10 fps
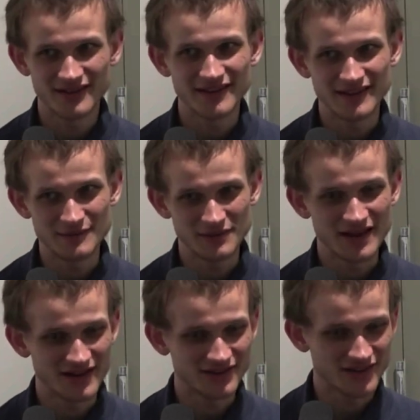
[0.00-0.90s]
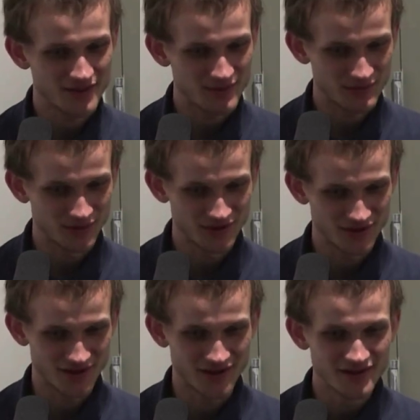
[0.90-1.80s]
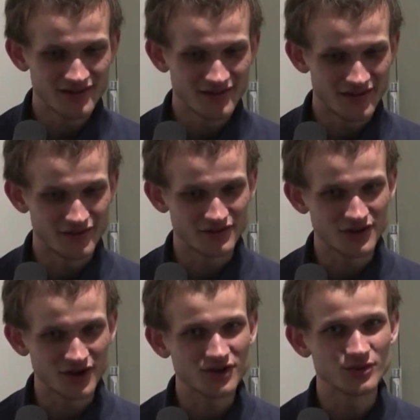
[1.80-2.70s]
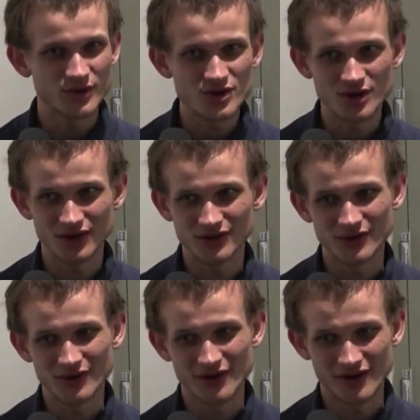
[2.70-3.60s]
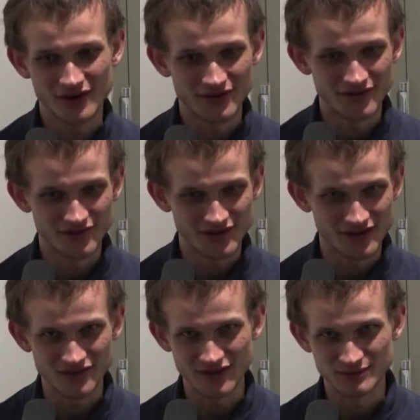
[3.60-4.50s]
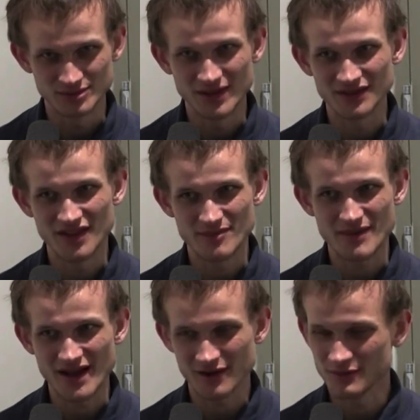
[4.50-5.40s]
keep getting these people to kind of talk to each other and kind of implement the spec,